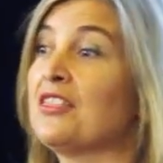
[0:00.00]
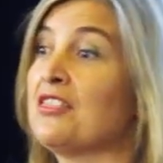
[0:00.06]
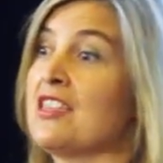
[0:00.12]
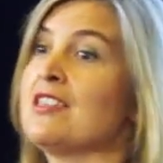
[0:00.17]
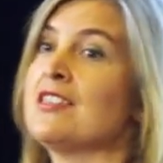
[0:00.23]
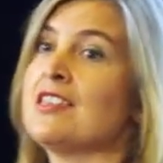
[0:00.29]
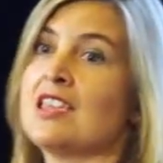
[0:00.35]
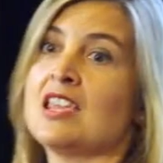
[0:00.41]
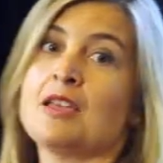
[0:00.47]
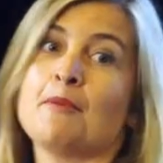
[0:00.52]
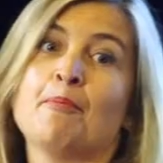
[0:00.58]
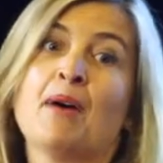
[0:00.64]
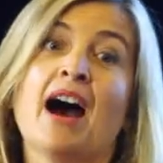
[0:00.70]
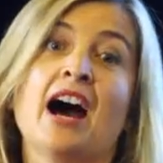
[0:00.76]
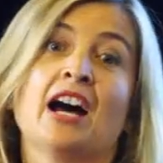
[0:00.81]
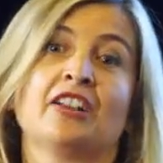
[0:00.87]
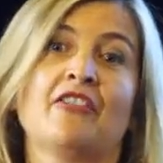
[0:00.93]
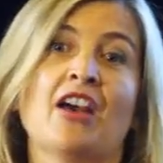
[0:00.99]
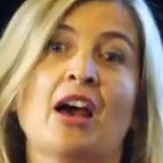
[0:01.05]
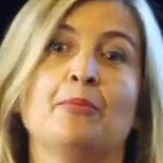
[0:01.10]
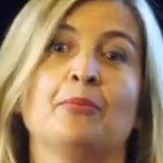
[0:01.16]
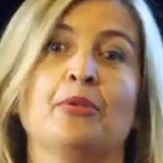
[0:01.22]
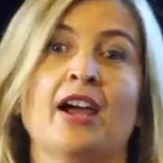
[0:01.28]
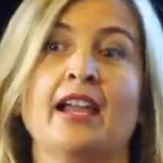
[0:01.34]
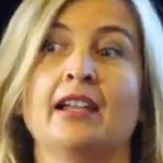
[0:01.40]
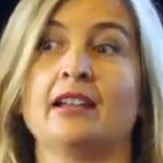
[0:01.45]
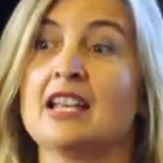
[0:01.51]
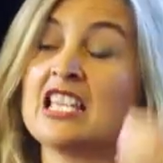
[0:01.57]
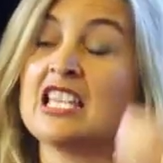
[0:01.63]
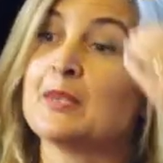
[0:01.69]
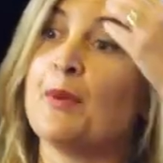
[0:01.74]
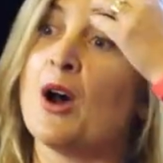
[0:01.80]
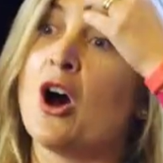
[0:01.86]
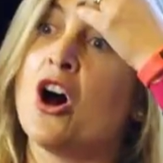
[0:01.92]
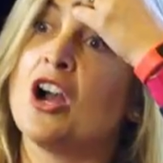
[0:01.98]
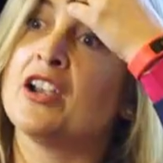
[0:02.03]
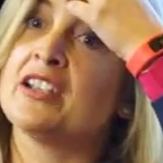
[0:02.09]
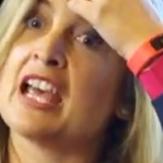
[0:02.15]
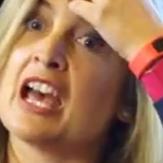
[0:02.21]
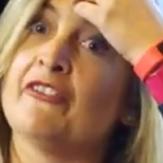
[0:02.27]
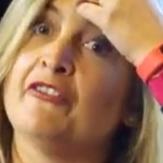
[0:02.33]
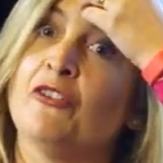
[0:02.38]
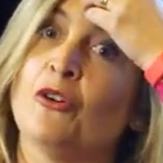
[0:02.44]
thinking part of our brain. It's behind our